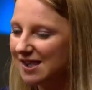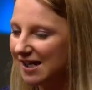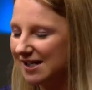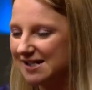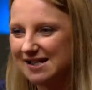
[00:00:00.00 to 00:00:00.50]

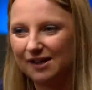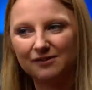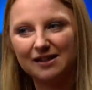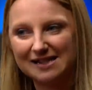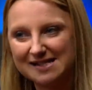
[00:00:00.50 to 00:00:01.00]
think it's
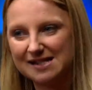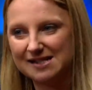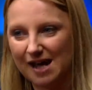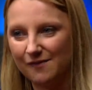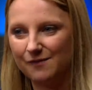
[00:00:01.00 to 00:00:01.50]
unrealistic
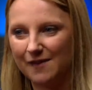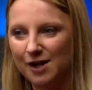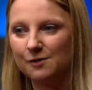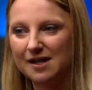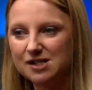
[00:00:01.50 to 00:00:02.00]
to have a
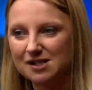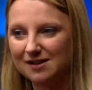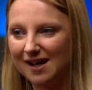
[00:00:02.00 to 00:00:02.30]
valuation